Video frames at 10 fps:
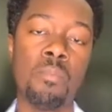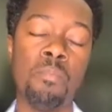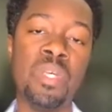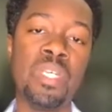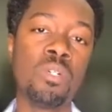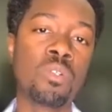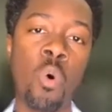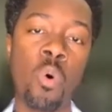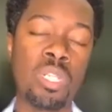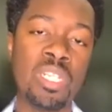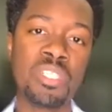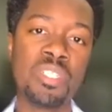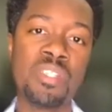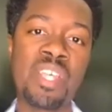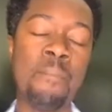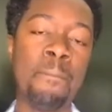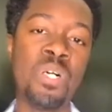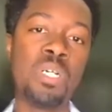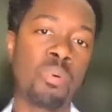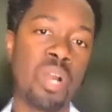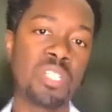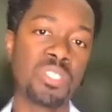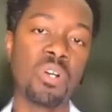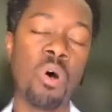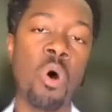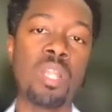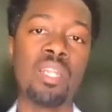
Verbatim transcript: build coalitions and put pressure on